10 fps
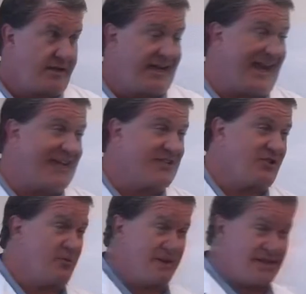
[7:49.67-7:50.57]
It has
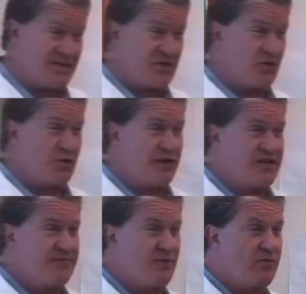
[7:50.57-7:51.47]
to, because the shoulder
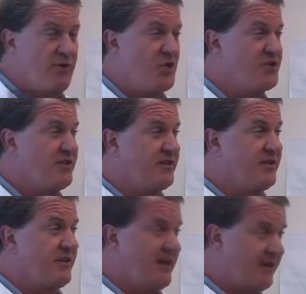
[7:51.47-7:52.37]
has more motion
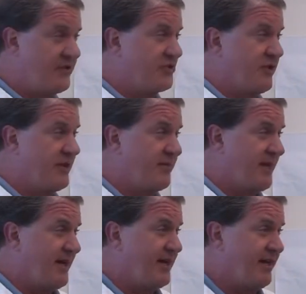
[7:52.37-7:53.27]
than any other joint in the
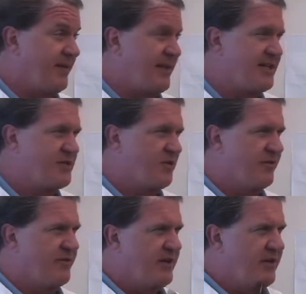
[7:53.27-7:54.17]
body. I mean, that's sort
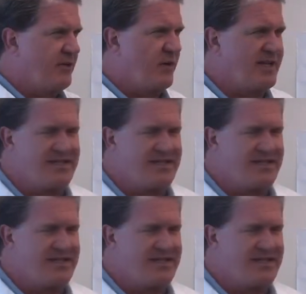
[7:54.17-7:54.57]
of the way it's